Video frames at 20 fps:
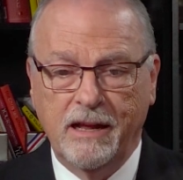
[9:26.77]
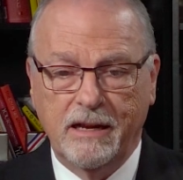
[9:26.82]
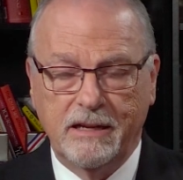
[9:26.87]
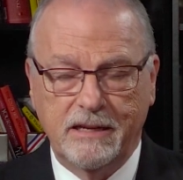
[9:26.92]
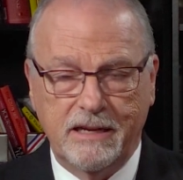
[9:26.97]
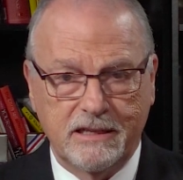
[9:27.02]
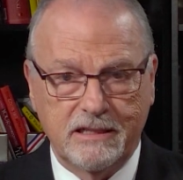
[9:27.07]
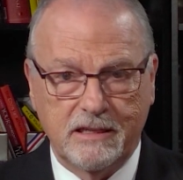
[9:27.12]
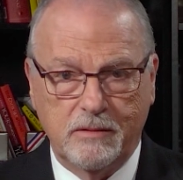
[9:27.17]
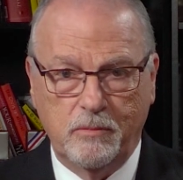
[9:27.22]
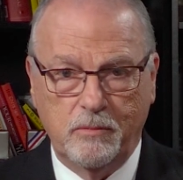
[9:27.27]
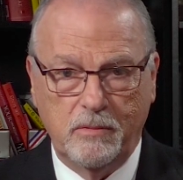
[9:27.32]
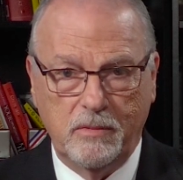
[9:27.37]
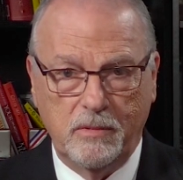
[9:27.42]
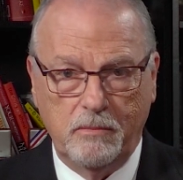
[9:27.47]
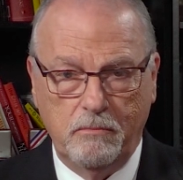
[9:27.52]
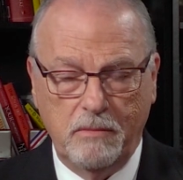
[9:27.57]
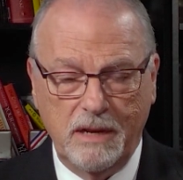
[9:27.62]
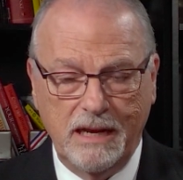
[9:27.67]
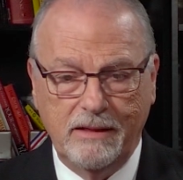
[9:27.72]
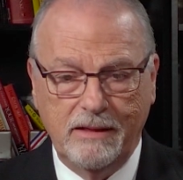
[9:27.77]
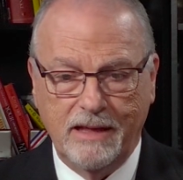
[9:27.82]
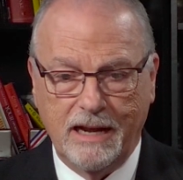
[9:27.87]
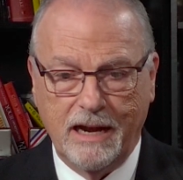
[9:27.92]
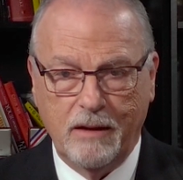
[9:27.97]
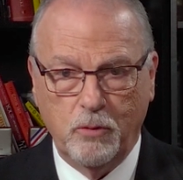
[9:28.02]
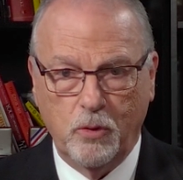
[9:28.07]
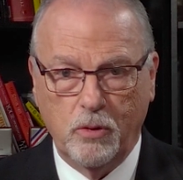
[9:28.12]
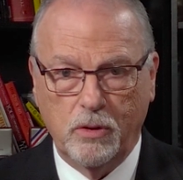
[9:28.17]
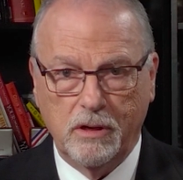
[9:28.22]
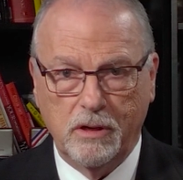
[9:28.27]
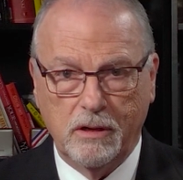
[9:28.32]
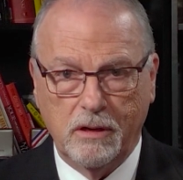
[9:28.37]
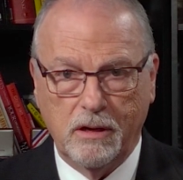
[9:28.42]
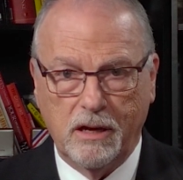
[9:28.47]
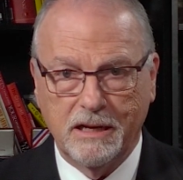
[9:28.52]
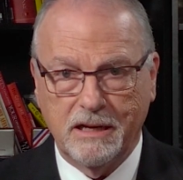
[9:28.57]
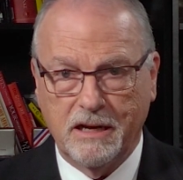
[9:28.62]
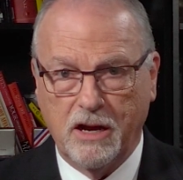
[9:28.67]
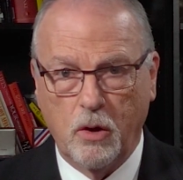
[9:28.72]
doesn't mean that I'm going
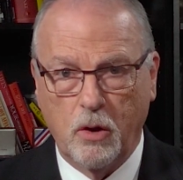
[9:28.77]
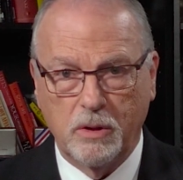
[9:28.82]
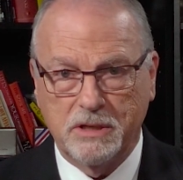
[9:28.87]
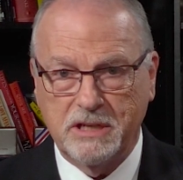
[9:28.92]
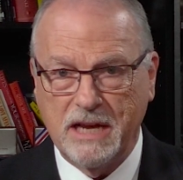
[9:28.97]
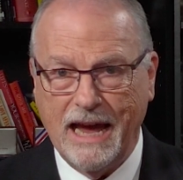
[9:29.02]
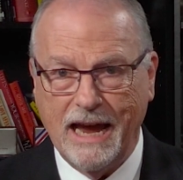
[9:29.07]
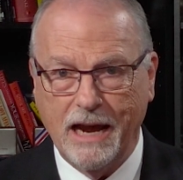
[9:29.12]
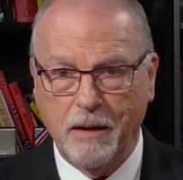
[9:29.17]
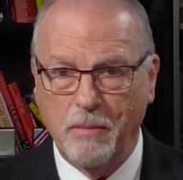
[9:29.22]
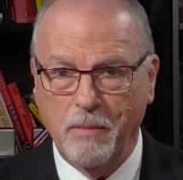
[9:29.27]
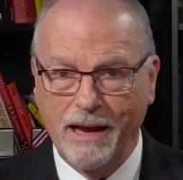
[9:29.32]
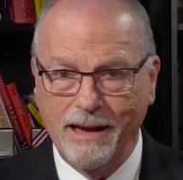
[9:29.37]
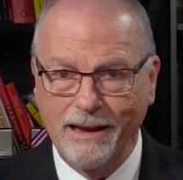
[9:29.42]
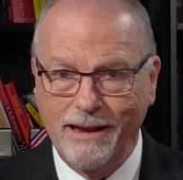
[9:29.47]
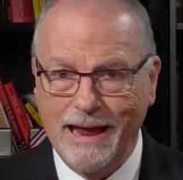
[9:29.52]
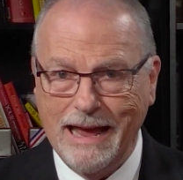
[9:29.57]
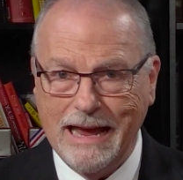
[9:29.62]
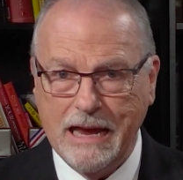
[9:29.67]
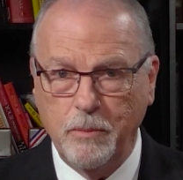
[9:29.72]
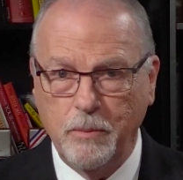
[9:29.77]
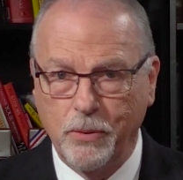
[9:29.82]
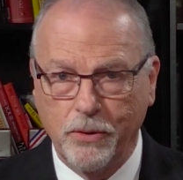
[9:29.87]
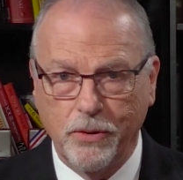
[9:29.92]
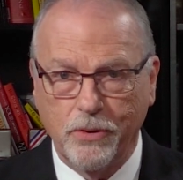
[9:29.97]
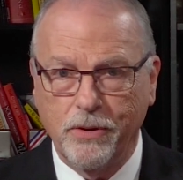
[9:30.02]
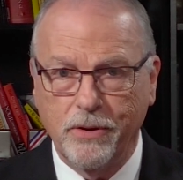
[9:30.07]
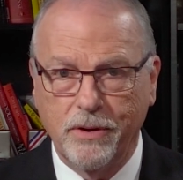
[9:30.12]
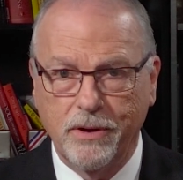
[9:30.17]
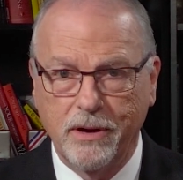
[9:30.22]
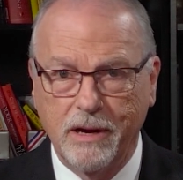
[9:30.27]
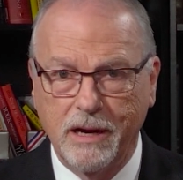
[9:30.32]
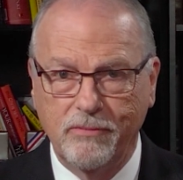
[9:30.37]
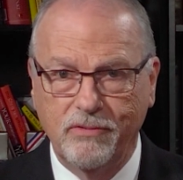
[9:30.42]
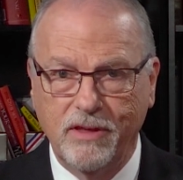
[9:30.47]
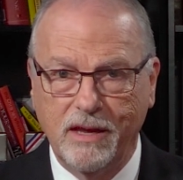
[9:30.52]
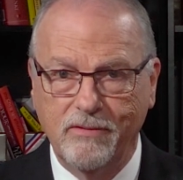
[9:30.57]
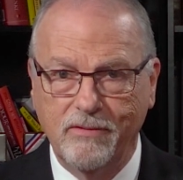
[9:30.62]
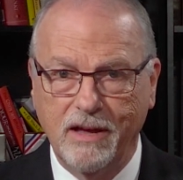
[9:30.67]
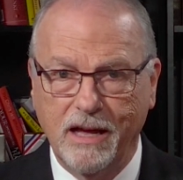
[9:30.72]
to go attack my neighbor if
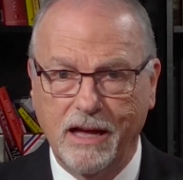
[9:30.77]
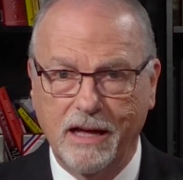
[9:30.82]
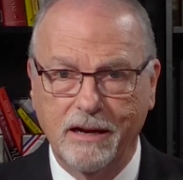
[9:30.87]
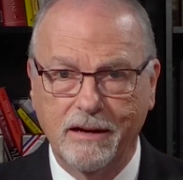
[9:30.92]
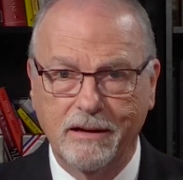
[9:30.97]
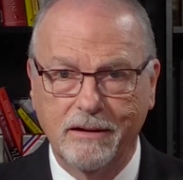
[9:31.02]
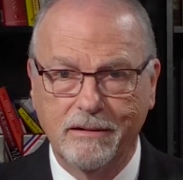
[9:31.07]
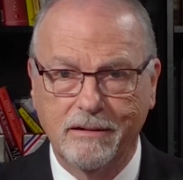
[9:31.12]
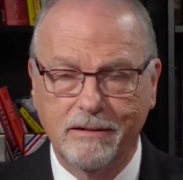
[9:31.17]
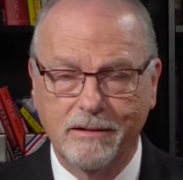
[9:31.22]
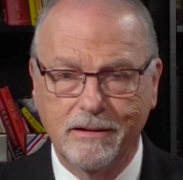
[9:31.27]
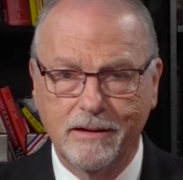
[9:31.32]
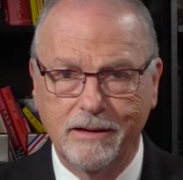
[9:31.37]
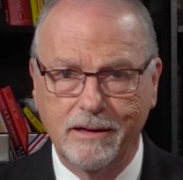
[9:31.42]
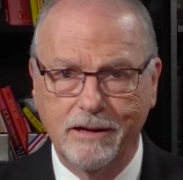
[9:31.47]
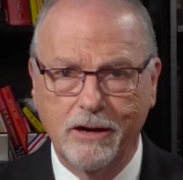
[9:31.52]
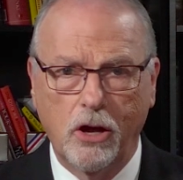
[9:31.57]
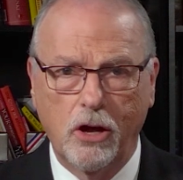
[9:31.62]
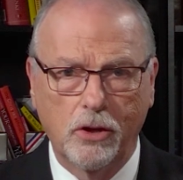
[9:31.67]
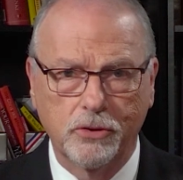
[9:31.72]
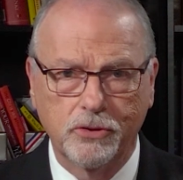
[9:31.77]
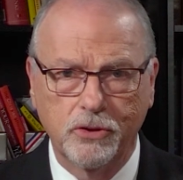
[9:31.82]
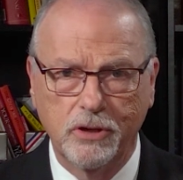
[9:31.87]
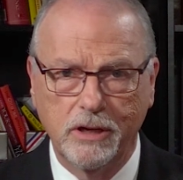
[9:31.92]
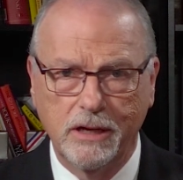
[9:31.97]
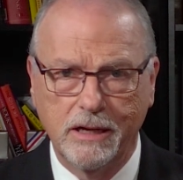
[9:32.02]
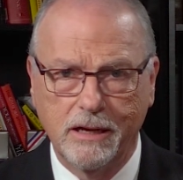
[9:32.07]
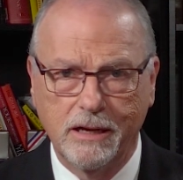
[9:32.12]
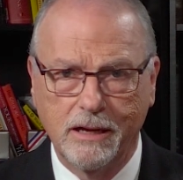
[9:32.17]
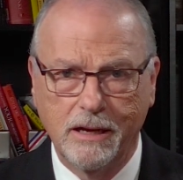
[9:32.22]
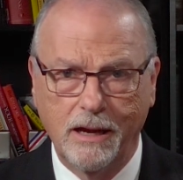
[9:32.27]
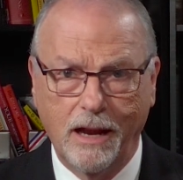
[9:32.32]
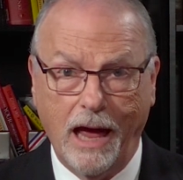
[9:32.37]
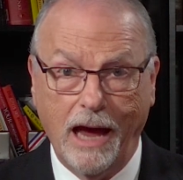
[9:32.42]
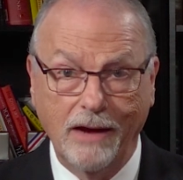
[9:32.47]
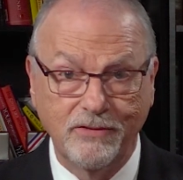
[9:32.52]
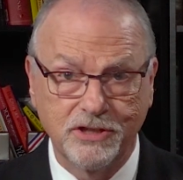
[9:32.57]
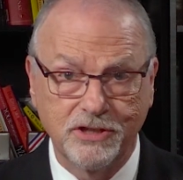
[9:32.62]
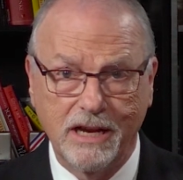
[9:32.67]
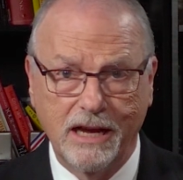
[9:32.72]
they've got an alternate
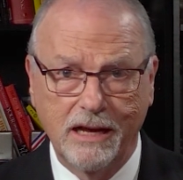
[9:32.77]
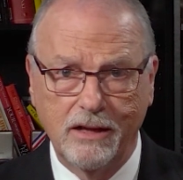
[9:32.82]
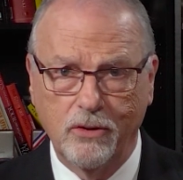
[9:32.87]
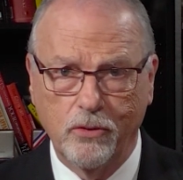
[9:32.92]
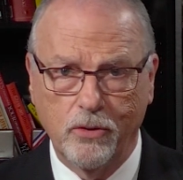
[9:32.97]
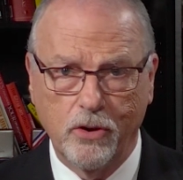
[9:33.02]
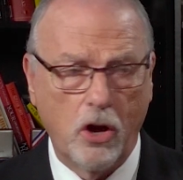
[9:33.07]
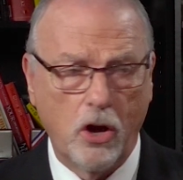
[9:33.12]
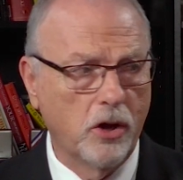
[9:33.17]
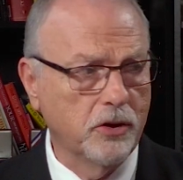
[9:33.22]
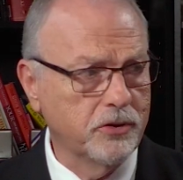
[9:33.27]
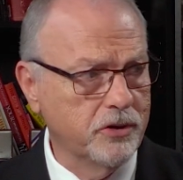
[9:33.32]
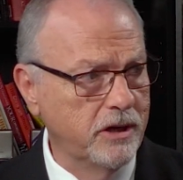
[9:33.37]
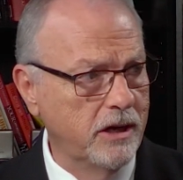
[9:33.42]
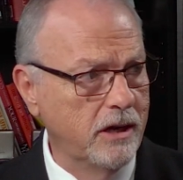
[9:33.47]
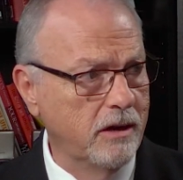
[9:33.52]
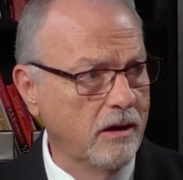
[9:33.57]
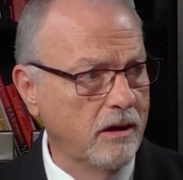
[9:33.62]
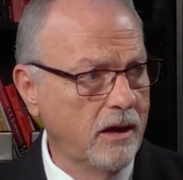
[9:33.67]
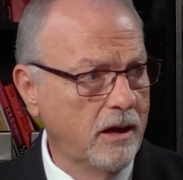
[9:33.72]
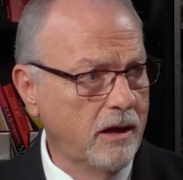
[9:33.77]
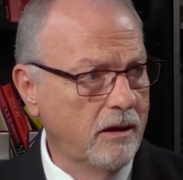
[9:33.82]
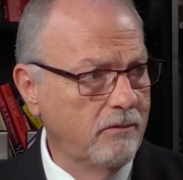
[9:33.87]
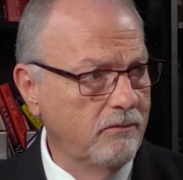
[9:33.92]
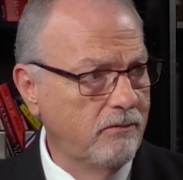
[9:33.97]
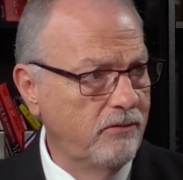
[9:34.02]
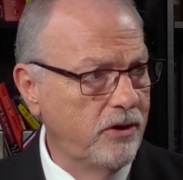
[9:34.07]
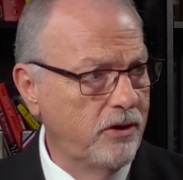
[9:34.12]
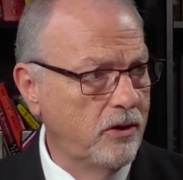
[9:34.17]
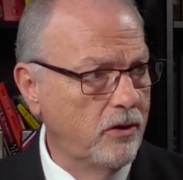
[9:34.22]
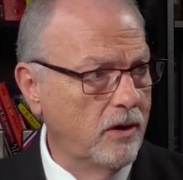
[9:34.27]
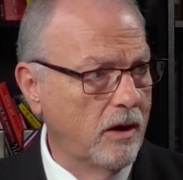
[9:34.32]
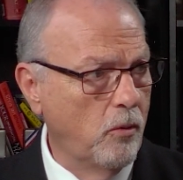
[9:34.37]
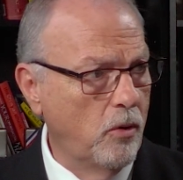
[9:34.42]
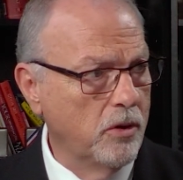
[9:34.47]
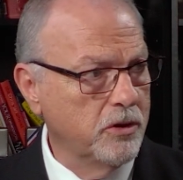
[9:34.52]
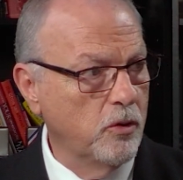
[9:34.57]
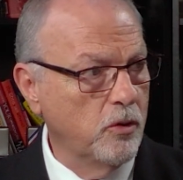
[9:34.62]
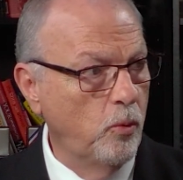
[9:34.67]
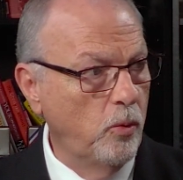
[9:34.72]
lifestyle or an alternate view. I
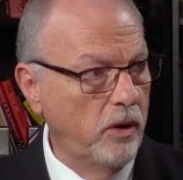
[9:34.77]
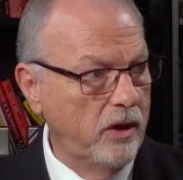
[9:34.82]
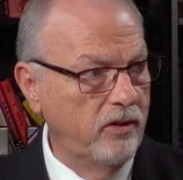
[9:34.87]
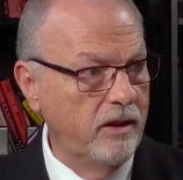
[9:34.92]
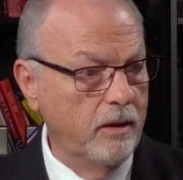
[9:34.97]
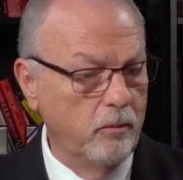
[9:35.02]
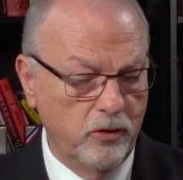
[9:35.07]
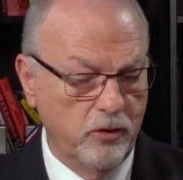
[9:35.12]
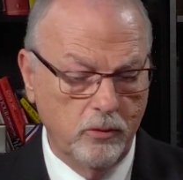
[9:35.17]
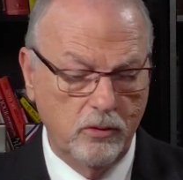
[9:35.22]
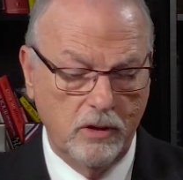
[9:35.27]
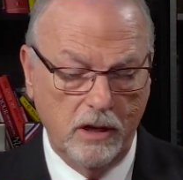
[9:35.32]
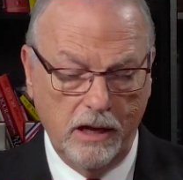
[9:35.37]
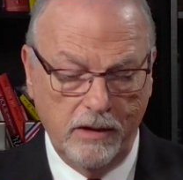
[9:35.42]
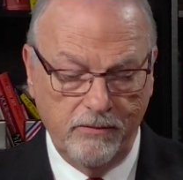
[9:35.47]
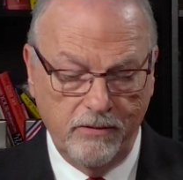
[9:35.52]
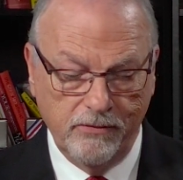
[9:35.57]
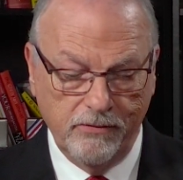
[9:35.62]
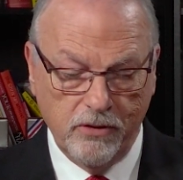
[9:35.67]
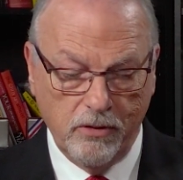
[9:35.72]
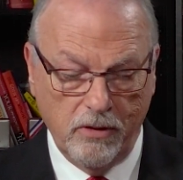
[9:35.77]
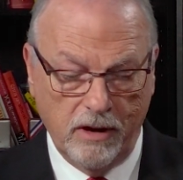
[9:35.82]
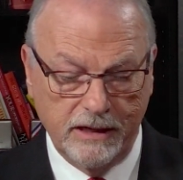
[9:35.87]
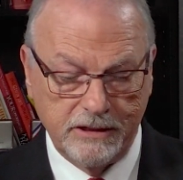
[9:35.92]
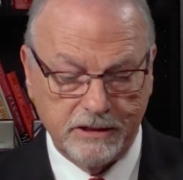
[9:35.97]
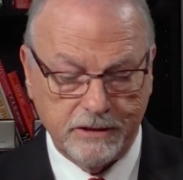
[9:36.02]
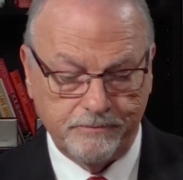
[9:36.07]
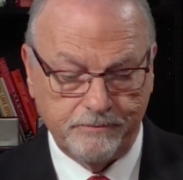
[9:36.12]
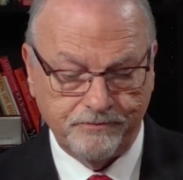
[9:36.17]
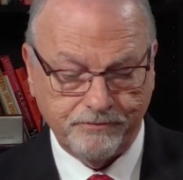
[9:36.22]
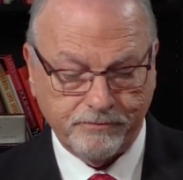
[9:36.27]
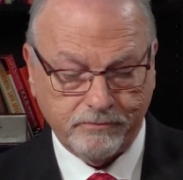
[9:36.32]
want to win them through the love of Christ.